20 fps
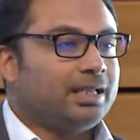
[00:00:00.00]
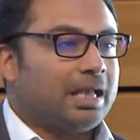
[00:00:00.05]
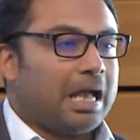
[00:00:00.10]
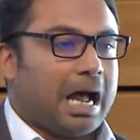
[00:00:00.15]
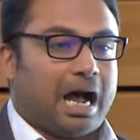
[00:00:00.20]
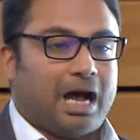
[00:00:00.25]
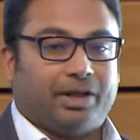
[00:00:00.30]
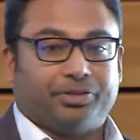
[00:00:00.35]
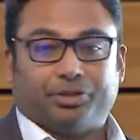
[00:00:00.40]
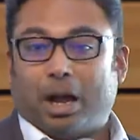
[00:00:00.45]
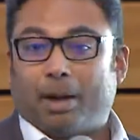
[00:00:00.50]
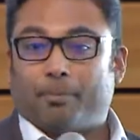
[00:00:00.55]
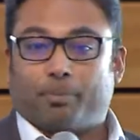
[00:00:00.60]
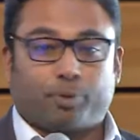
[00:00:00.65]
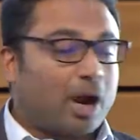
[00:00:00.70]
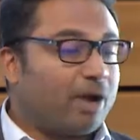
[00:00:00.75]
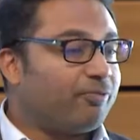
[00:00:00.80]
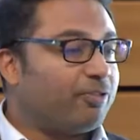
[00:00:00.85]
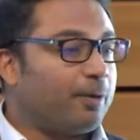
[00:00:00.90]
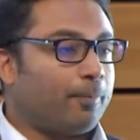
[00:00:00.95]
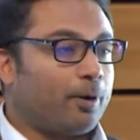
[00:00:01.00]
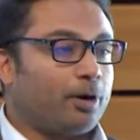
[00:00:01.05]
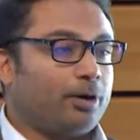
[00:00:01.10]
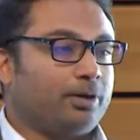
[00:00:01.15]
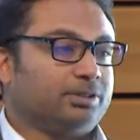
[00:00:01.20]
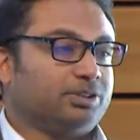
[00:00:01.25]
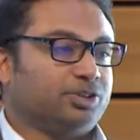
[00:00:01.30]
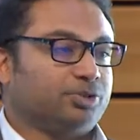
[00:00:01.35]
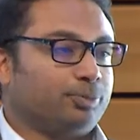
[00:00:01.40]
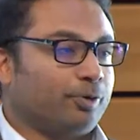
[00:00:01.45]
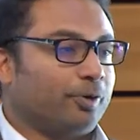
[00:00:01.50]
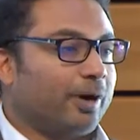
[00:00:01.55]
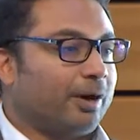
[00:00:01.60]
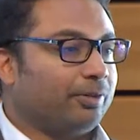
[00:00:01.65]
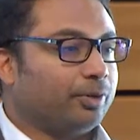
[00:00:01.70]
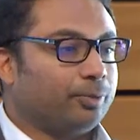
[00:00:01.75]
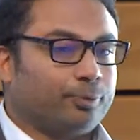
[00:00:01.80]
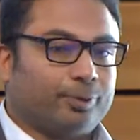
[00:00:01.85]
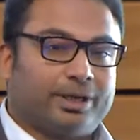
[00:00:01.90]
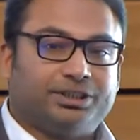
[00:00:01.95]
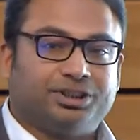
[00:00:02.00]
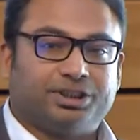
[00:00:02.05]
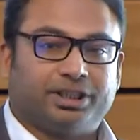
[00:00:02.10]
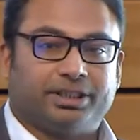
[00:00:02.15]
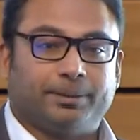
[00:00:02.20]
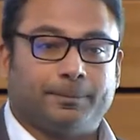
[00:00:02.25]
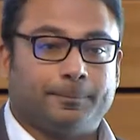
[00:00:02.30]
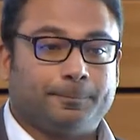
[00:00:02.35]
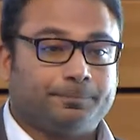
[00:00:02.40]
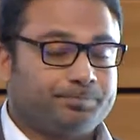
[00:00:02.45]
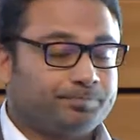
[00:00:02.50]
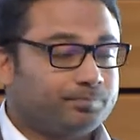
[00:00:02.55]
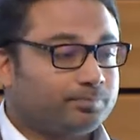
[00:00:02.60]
nonprofit partners from around the region